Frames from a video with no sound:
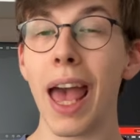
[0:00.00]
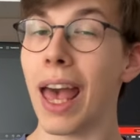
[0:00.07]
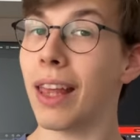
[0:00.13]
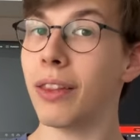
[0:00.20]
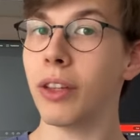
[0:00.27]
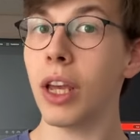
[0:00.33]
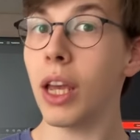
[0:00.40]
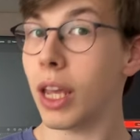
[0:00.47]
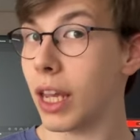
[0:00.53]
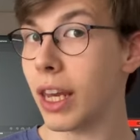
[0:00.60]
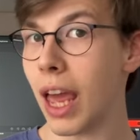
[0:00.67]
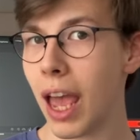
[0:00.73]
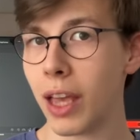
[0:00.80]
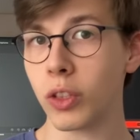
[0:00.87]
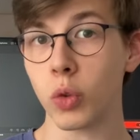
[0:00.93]
And it
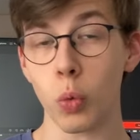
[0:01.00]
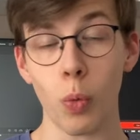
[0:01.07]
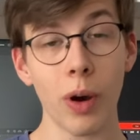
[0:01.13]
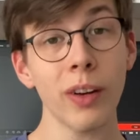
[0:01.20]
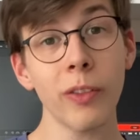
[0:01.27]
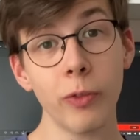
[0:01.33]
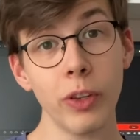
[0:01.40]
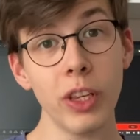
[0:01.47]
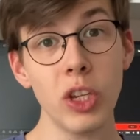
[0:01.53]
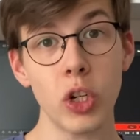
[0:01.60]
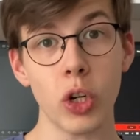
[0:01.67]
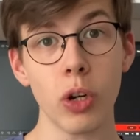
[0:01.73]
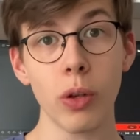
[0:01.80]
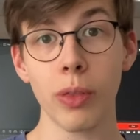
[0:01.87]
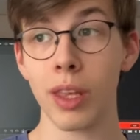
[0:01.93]
has one
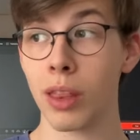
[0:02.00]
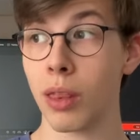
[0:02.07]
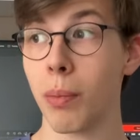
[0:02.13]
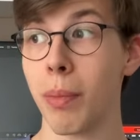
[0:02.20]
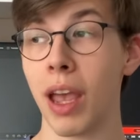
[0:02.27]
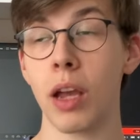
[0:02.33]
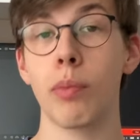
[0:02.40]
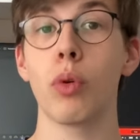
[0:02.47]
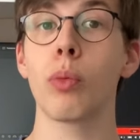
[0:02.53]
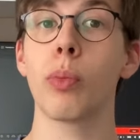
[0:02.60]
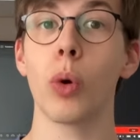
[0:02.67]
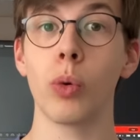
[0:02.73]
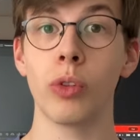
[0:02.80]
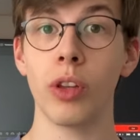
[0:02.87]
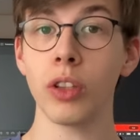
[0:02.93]
feature that the MacBook
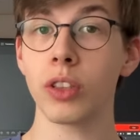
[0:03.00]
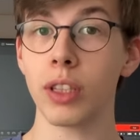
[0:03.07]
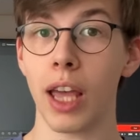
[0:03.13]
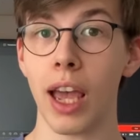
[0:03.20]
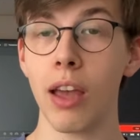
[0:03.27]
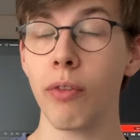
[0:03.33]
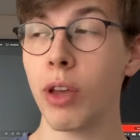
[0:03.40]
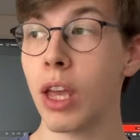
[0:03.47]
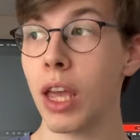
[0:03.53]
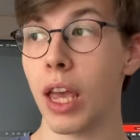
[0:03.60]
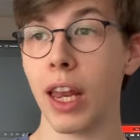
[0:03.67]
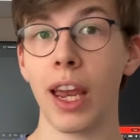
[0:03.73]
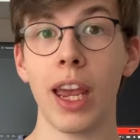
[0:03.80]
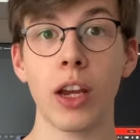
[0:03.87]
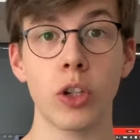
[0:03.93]
Pro doesn't have,
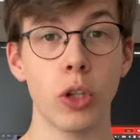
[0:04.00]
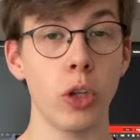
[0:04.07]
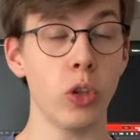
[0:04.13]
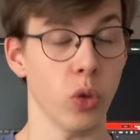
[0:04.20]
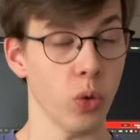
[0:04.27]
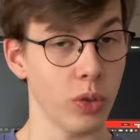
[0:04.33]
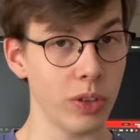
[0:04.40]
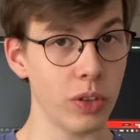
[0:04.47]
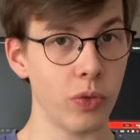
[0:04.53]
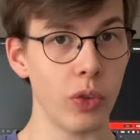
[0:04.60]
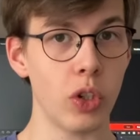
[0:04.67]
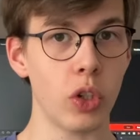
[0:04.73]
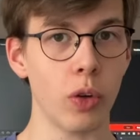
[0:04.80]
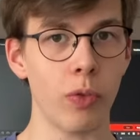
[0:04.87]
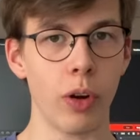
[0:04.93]
and I actually use this
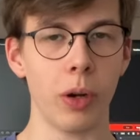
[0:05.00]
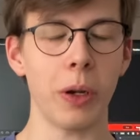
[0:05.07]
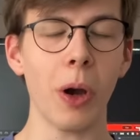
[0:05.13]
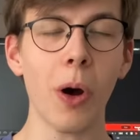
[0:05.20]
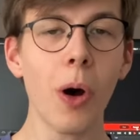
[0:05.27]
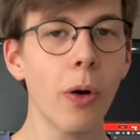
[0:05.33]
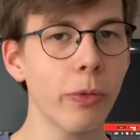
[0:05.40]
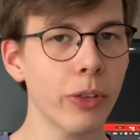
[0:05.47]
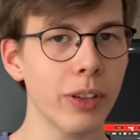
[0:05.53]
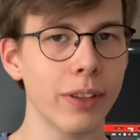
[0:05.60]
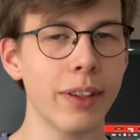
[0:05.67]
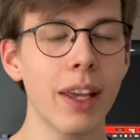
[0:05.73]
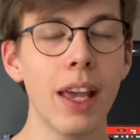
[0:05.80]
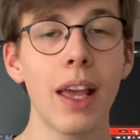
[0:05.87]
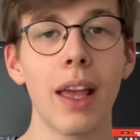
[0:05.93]
feature very
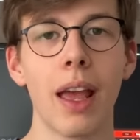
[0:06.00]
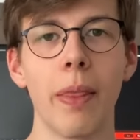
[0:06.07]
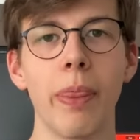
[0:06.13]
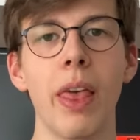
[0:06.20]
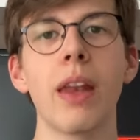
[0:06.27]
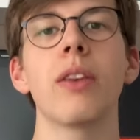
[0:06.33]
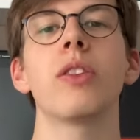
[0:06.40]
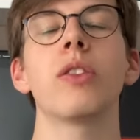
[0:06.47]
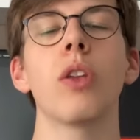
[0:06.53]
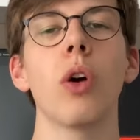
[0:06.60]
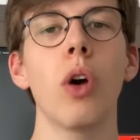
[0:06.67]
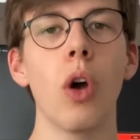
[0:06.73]
often, and that is the